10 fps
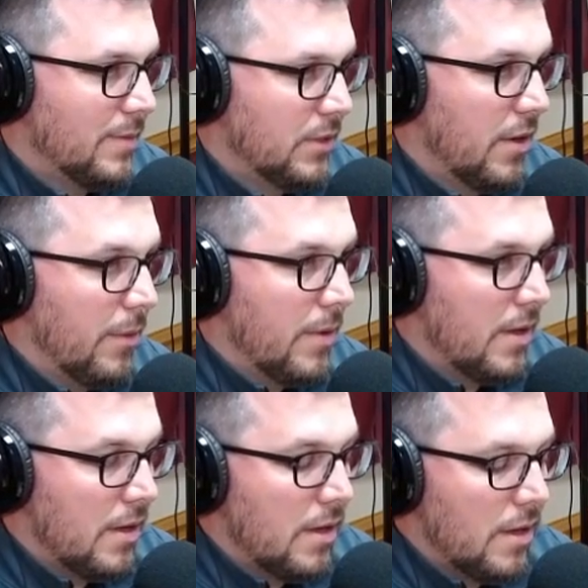So
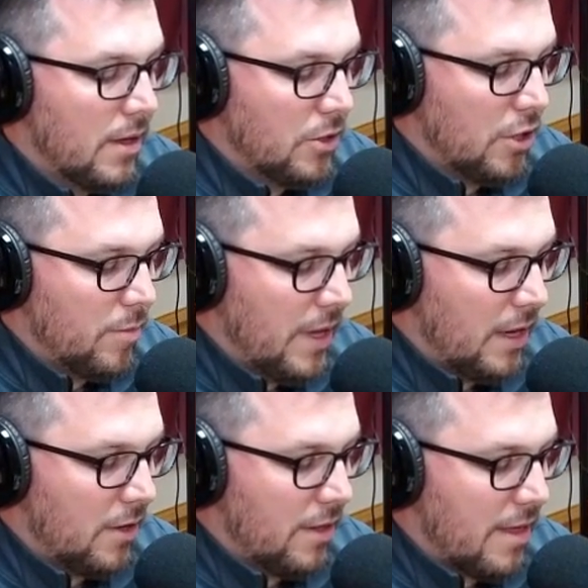should be a
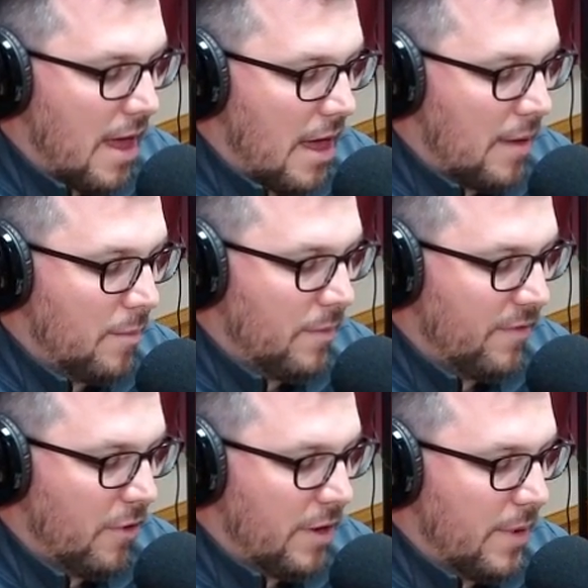good time
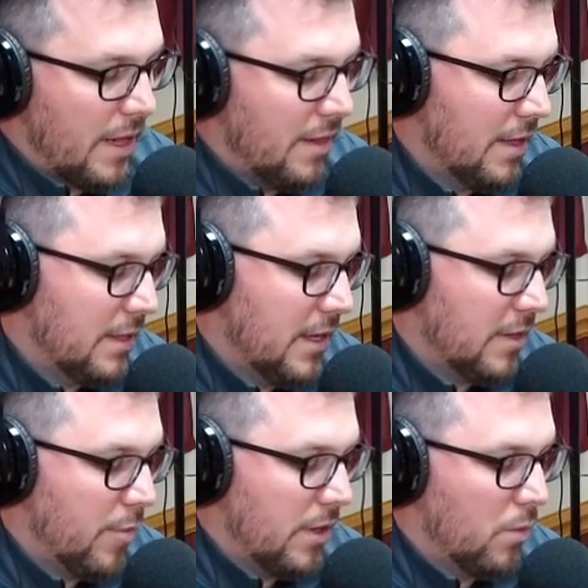for anybody listening.
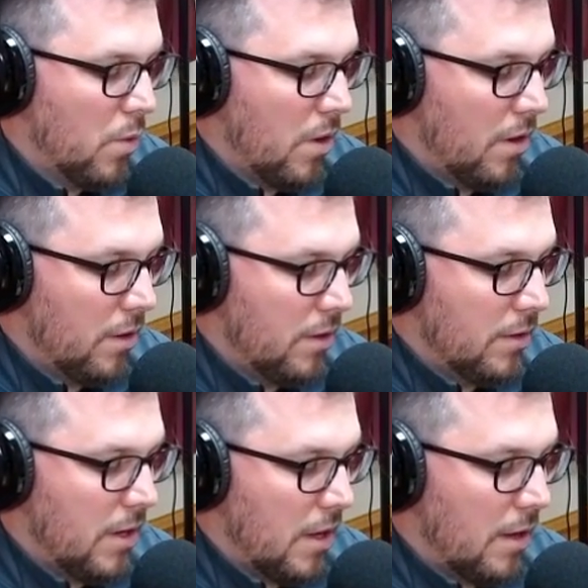Spread the word.
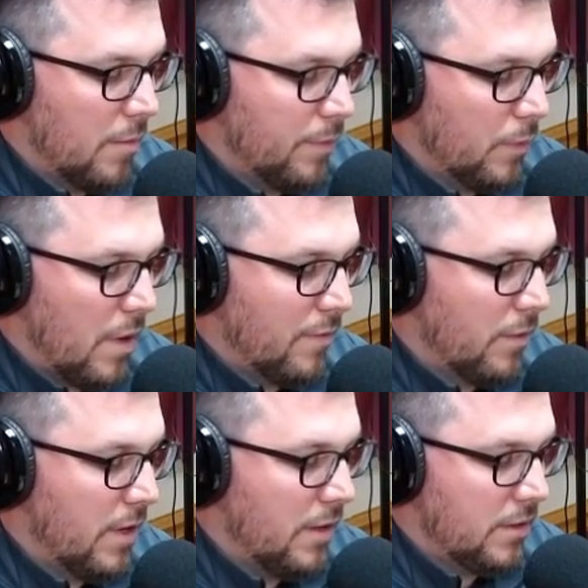
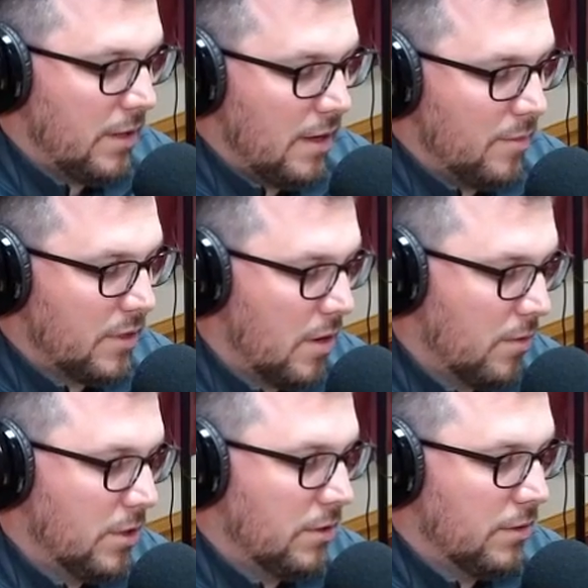Referees, teams,
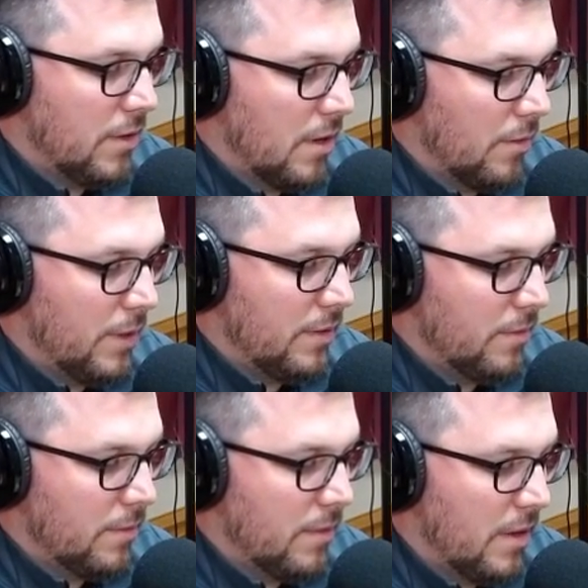coaches, we
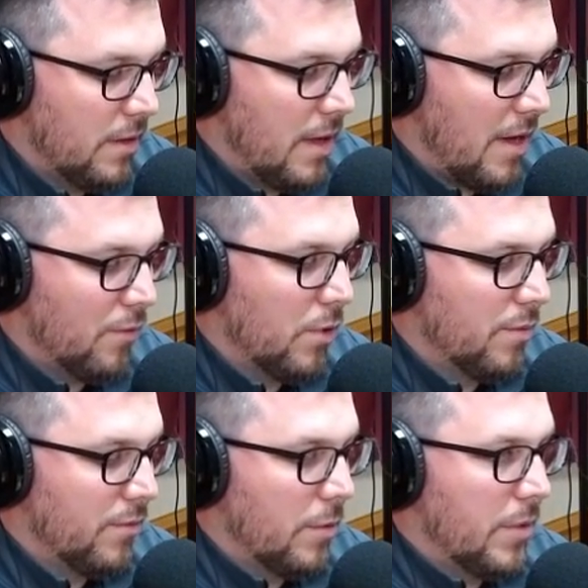have room
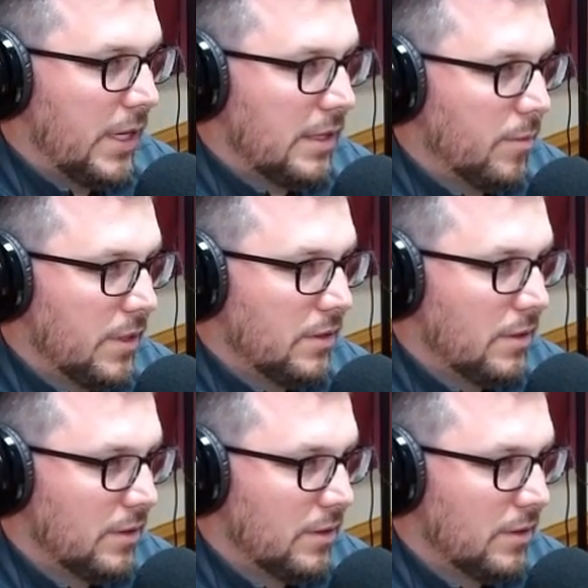for participants.